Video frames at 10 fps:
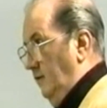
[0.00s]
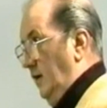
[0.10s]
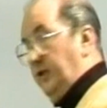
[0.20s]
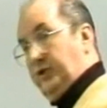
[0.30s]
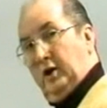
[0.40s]

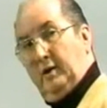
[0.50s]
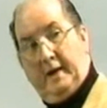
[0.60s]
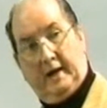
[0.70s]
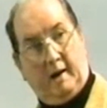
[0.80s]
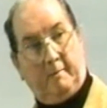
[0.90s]
You ever thought
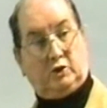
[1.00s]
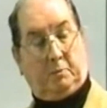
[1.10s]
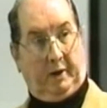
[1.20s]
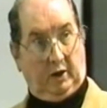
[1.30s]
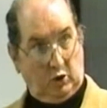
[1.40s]
about how
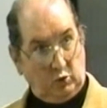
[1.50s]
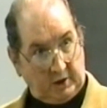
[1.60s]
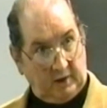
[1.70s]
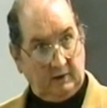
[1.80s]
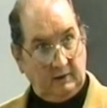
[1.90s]
much
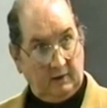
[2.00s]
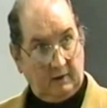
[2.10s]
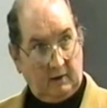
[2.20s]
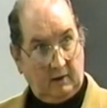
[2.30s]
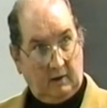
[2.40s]
pollution,
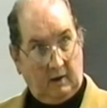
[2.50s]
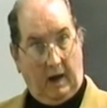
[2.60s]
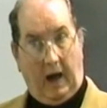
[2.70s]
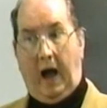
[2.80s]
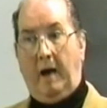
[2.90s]

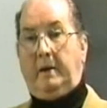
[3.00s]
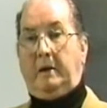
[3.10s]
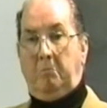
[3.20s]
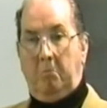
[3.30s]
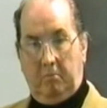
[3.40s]
I
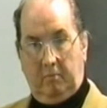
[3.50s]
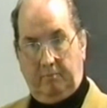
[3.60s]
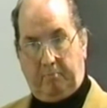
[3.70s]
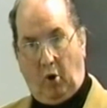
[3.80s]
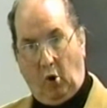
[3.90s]
mean
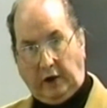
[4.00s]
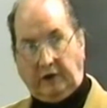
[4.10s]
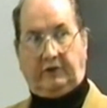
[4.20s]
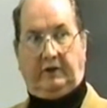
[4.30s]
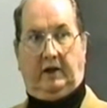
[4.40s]

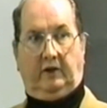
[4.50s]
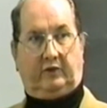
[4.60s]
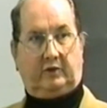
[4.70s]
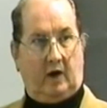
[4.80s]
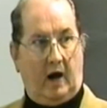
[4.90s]

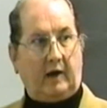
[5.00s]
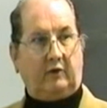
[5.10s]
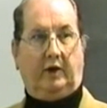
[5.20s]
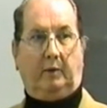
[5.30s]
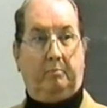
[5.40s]
poisonous,
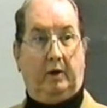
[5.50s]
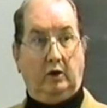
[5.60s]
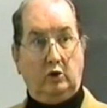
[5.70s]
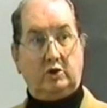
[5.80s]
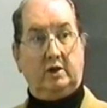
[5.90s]
toxic
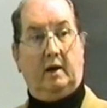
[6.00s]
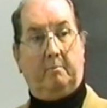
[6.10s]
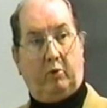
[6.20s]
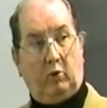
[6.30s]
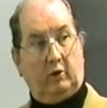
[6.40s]
pollution
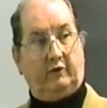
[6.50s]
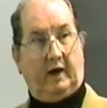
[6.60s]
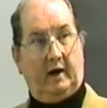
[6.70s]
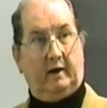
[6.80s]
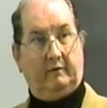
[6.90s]
that pours
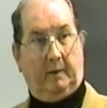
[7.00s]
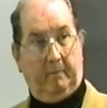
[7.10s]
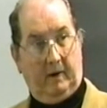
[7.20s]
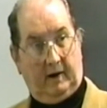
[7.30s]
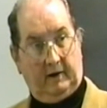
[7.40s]
out of
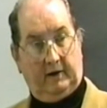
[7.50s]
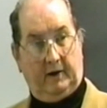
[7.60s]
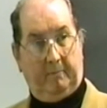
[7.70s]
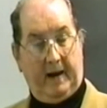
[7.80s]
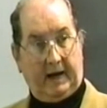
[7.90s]

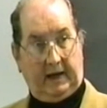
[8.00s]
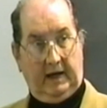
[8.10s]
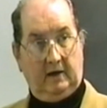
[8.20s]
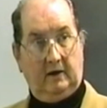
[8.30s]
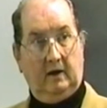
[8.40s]
the back
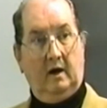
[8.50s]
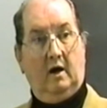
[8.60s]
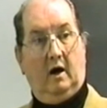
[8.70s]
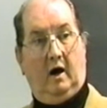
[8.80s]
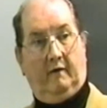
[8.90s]
end
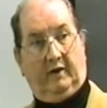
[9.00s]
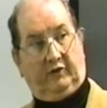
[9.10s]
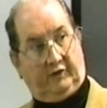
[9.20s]
of a